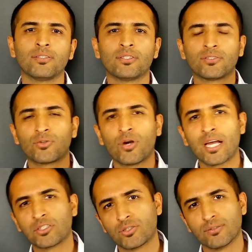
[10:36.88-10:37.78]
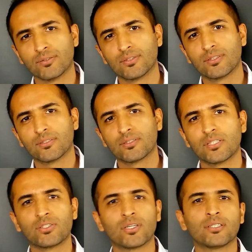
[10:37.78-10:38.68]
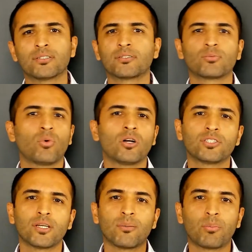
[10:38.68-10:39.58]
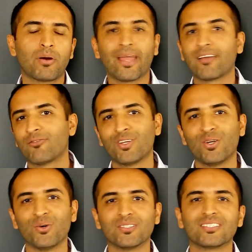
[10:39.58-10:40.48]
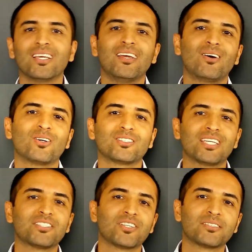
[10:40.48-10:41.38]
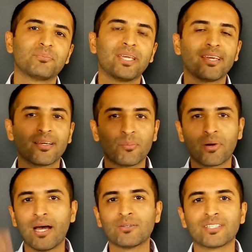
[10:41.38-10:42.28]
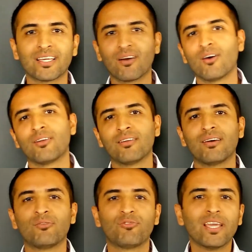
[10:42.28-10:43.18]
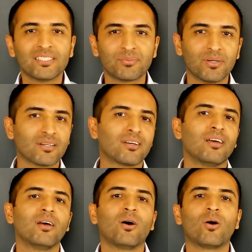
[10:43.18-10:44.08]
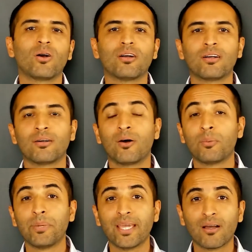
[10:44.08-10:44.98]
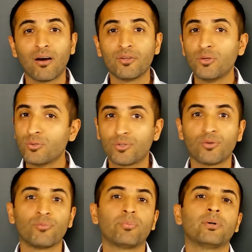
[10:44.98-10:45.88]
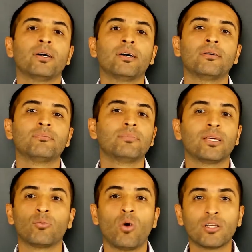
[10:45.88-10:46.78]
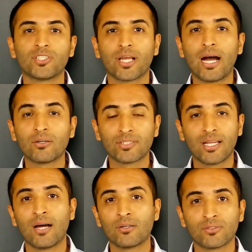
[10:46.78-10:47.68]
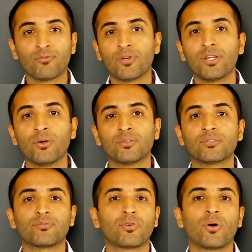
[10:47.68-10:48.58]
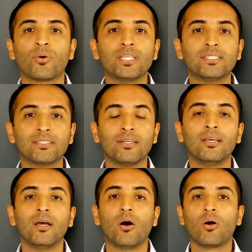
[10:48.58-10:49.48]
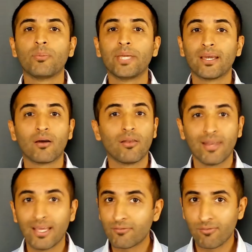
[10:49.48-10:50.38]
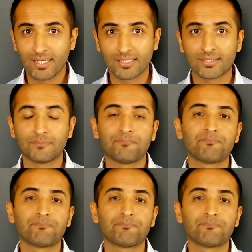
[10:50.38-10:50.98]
distractions, such as watching prank videos, or such as browsing on Facebook, or being on YouTube and watching hours and hours of videos for no reason, or being on Netflix?